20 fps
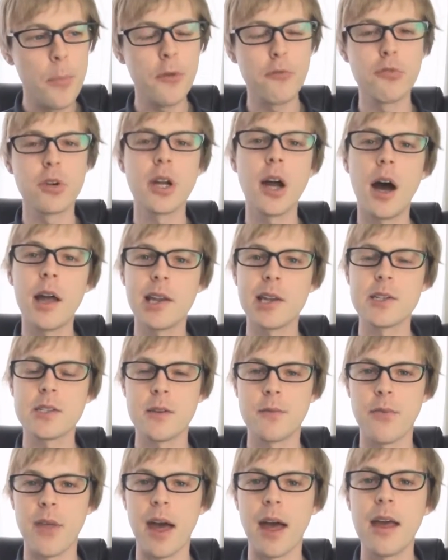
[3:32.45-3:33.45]
But regardless
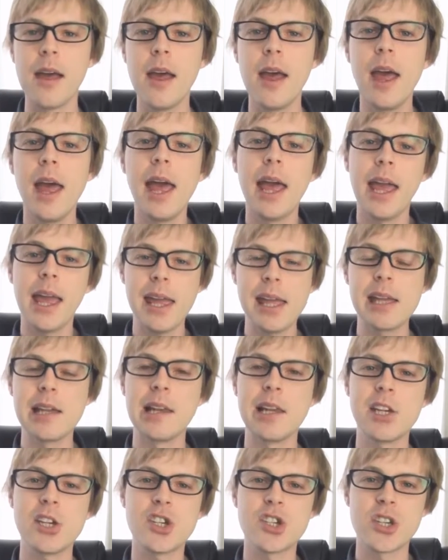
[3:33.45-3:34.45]
of that,
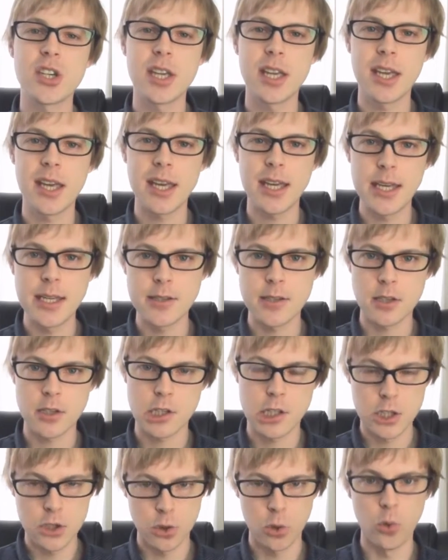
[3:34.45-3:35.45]
English is a
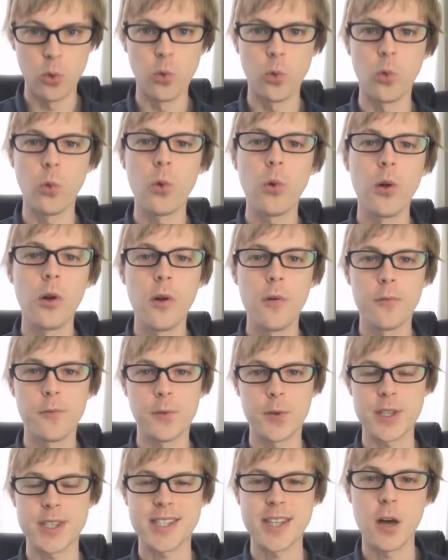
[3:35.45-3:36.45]
tool
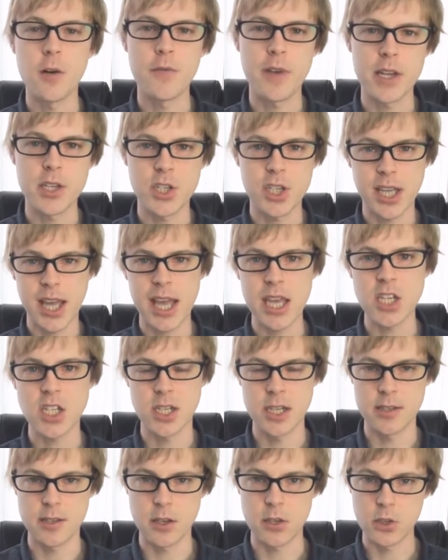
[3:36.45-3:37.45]
for
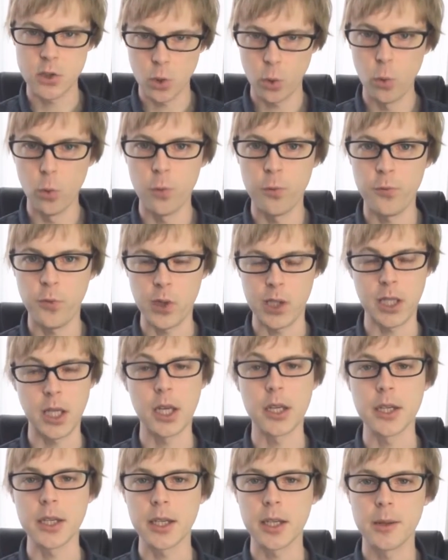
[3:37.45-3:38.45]
self-education, it's a tool for
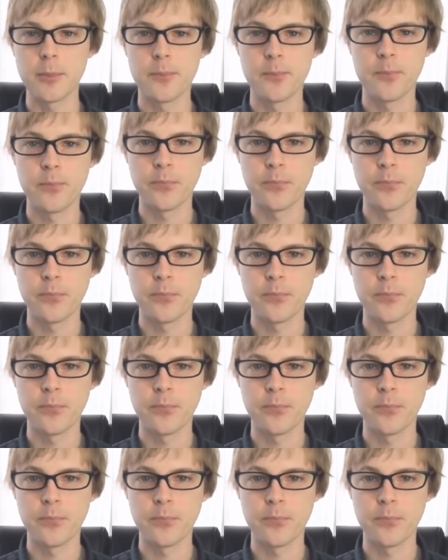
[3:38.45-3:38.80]
learning.